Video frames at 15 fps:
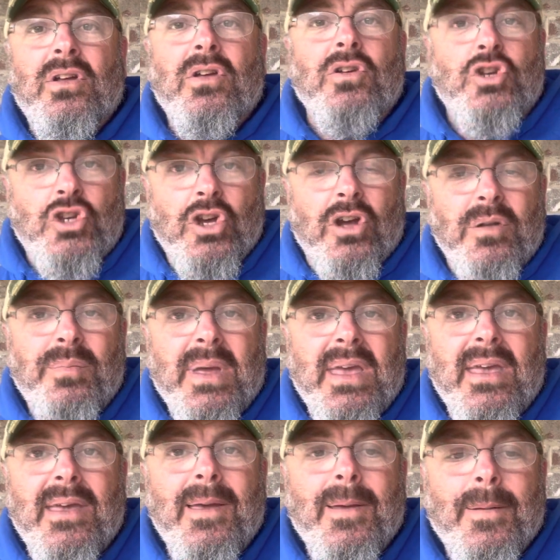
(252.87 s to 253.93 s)
should
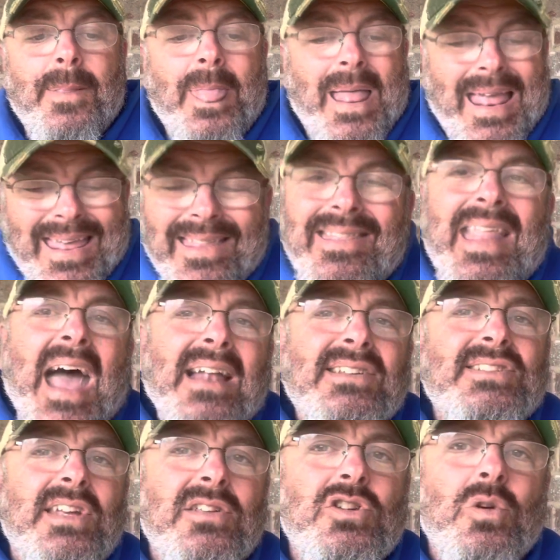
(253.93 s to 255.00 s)
be, in that
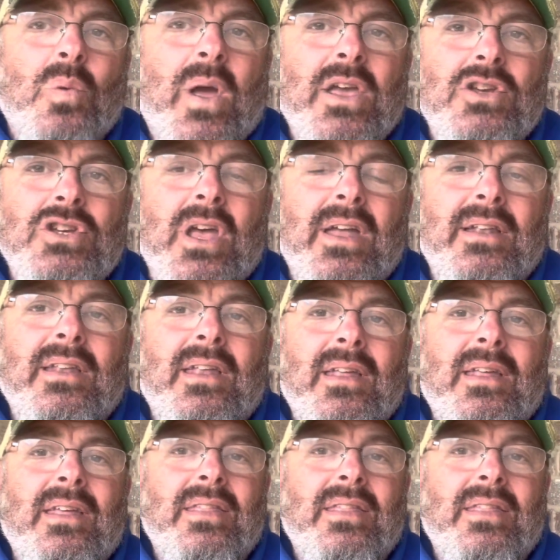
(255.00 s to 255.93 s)
situation,